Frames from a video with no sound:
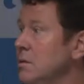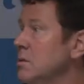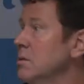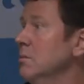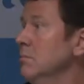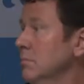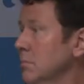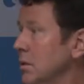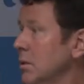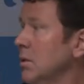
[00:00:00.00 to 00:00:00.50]

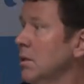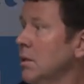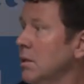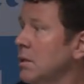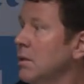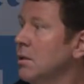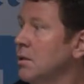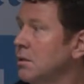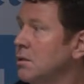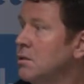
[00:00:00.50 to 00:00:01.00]
some,
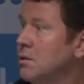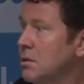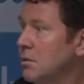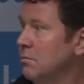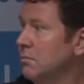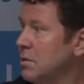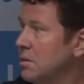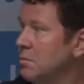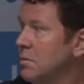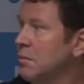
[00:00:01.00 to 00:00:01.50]

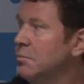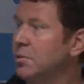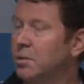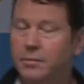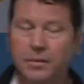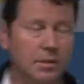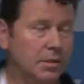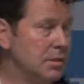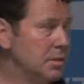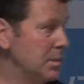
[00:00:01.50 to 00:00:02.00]
some, some
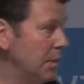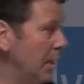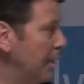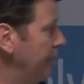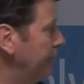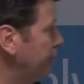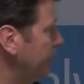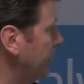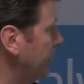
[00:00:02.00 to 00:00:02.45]
implements, yeah?